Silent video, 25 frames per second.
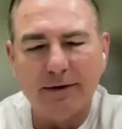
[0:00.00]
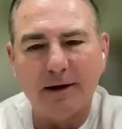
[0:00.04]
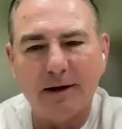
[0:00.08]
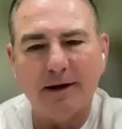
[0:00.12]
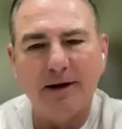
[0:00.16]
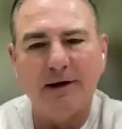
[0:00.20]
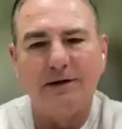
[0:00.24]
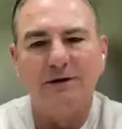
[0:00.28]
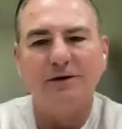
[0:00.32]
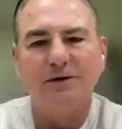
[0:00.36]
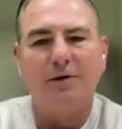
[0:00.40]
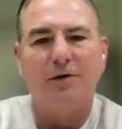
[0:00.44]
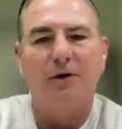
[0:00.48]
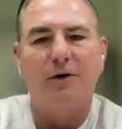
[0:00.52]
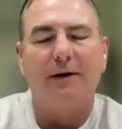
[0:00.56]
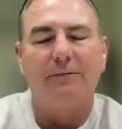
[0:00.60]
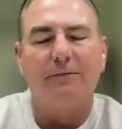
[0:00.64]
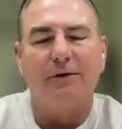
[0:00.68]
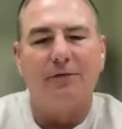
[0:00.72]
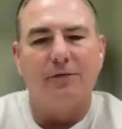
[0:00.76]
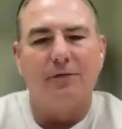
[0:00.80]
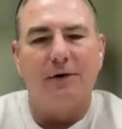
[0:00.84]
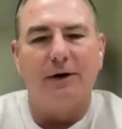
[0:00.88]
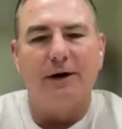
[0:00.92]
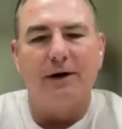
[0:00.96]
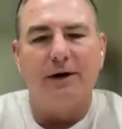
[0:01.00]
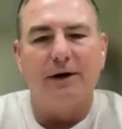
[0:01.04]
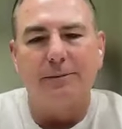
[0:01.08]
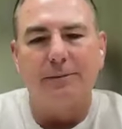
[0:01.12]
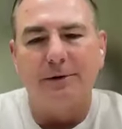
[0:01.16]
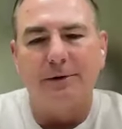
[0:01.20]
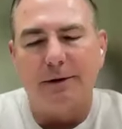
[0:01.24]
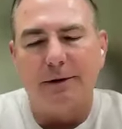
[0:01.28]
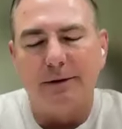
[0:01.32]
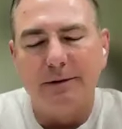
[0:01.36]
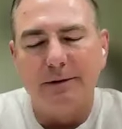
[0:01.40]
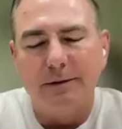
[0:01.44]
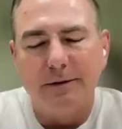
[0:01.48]
I think kids are going to have the
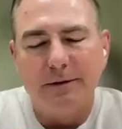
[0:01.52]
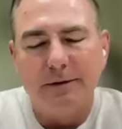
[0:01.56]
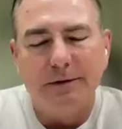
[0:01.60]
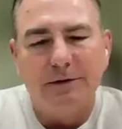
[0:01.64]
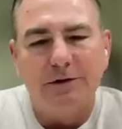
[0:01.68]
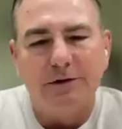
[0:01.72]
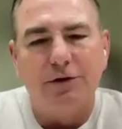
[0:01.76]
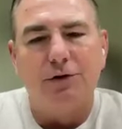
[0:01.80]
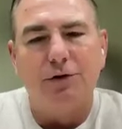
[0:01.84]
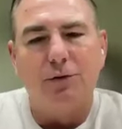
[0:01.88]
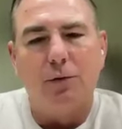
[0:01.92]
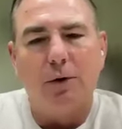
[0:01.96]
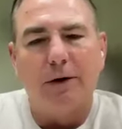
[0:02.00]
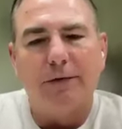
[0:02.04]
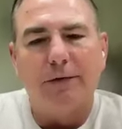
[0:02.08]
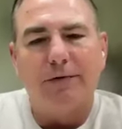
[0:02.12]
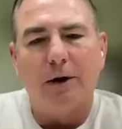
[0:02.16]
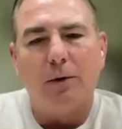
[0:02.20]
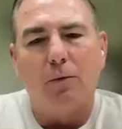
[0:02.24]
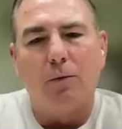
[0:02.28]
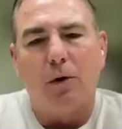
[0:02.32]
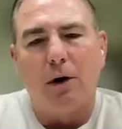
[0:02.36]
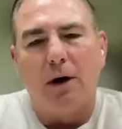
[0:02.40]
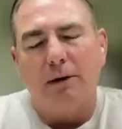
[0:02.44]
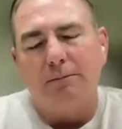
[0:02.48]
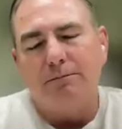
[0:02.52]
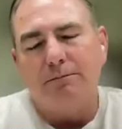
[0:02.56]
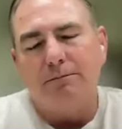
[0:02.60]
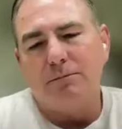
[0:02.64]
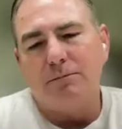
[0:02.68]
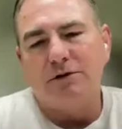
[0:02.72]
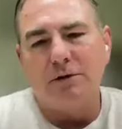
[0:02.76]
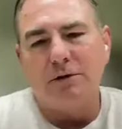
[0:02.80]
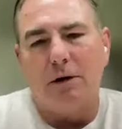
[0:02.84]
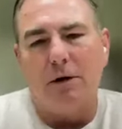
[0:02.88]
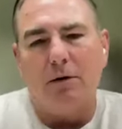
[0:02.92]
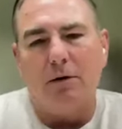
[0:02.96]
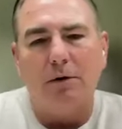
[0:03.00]
freedom to to do what they want.